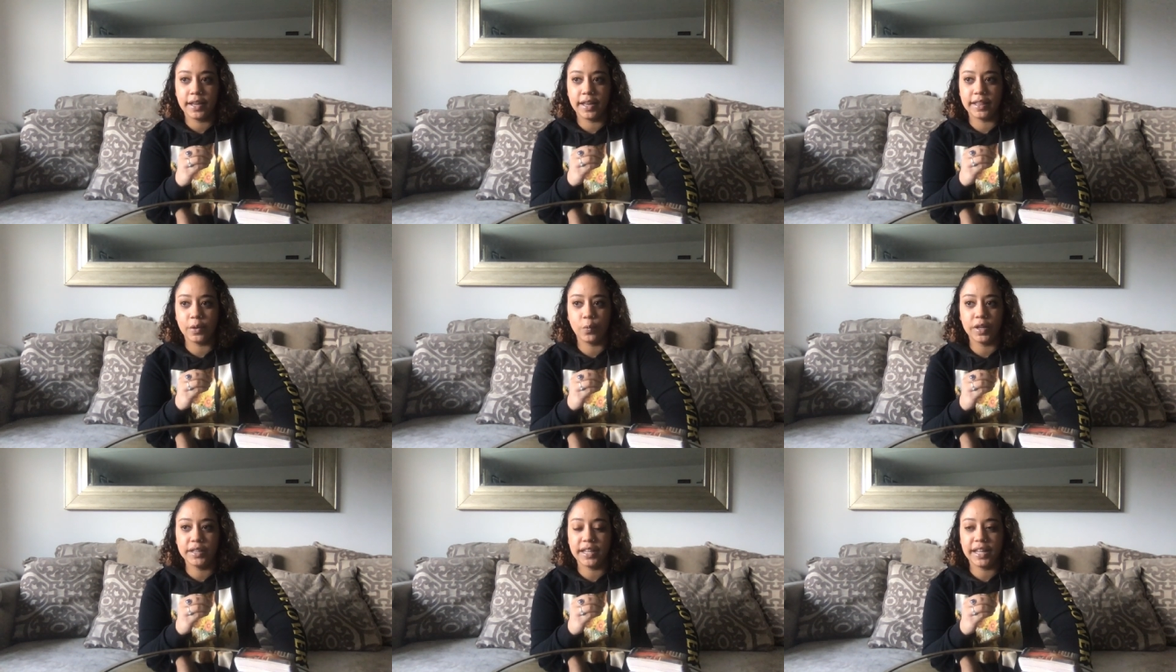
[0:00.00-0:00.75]
And then
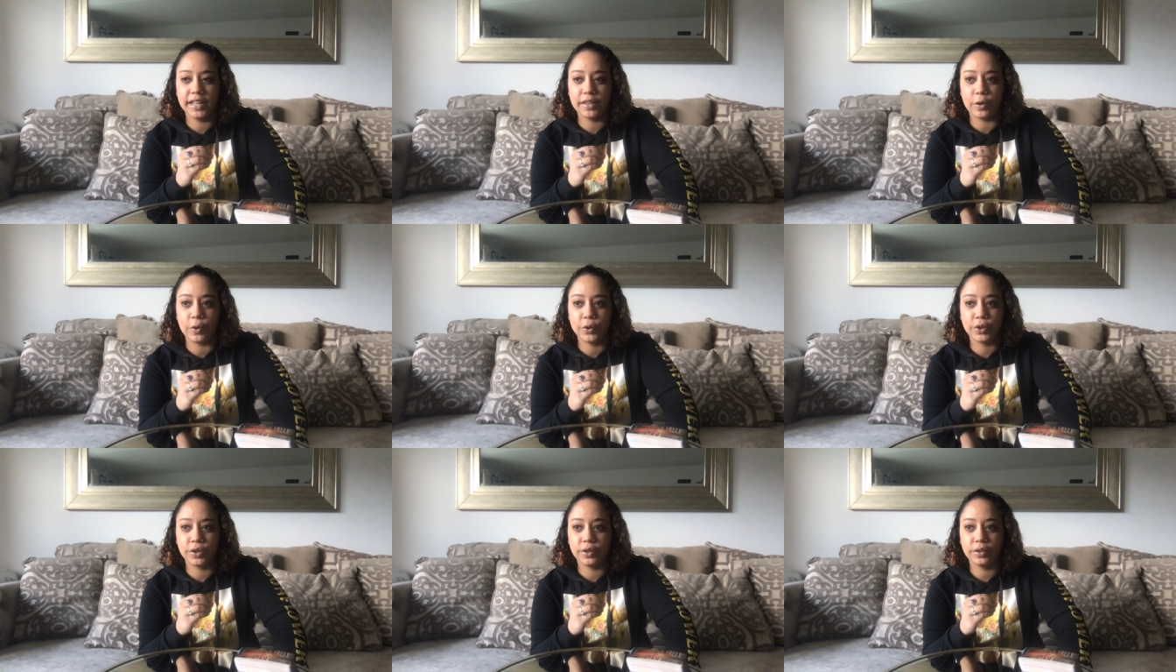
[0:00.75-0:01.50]
one day the
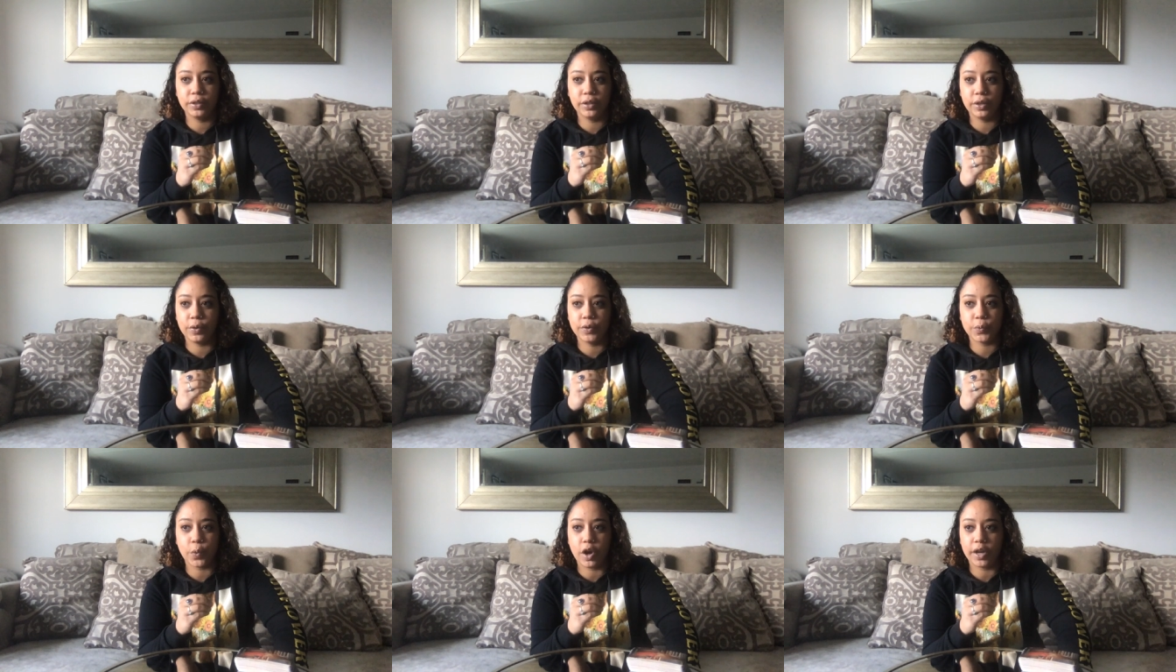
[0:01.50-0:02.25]
owner, you know,
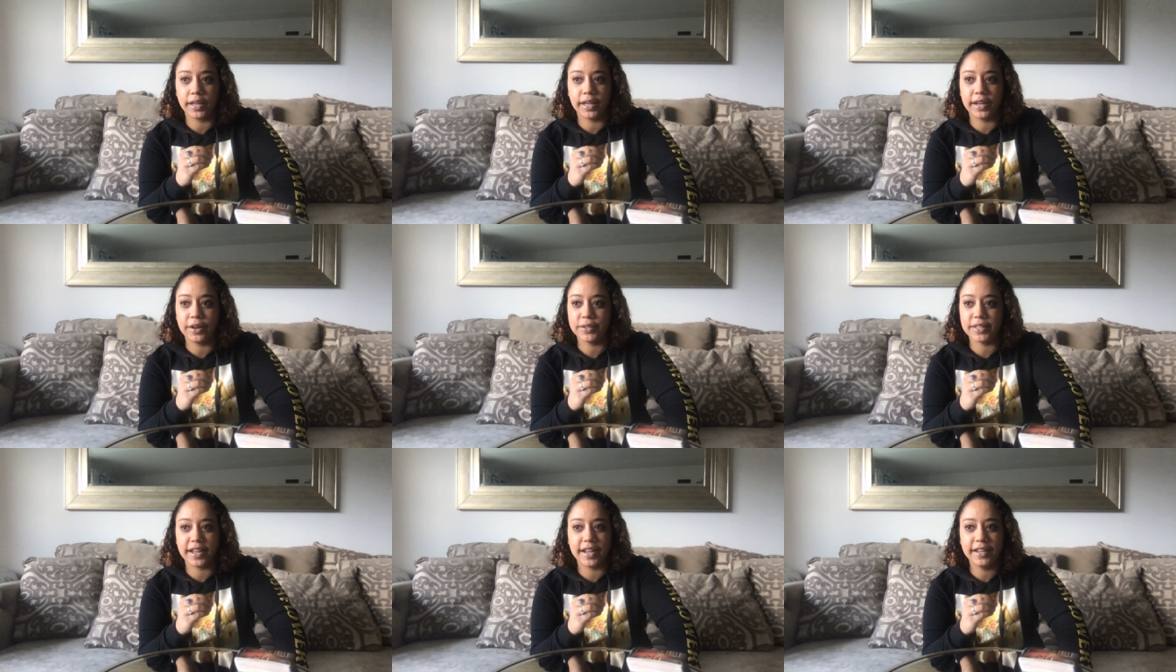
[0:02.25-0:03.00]
is walking it
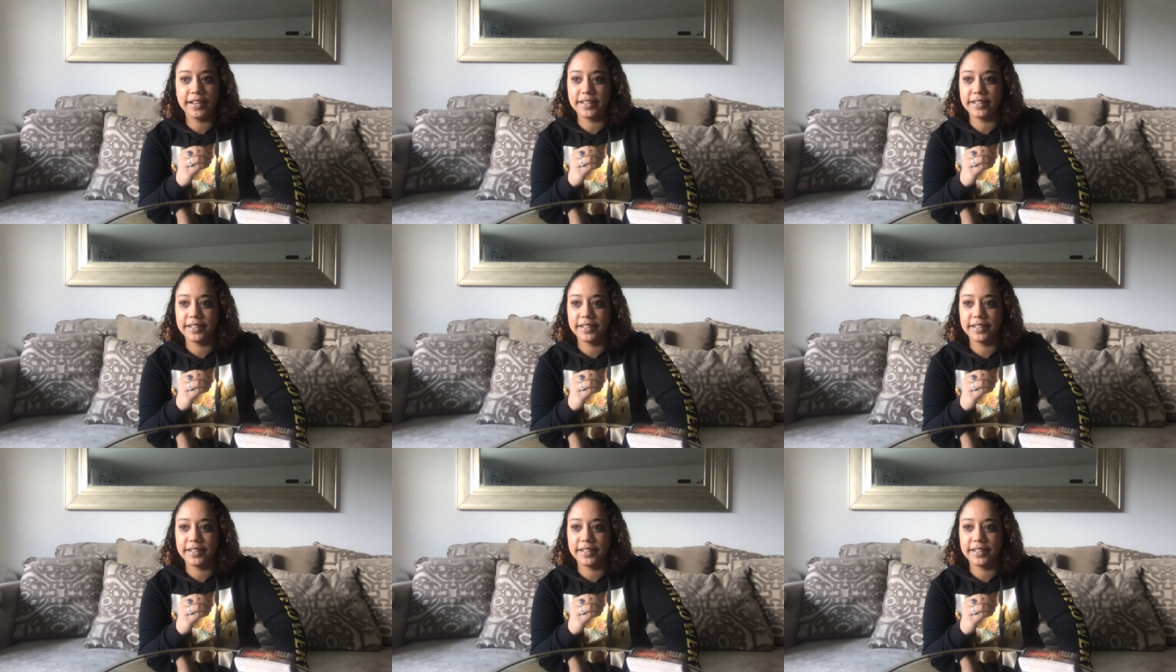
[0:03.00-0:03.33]
outside,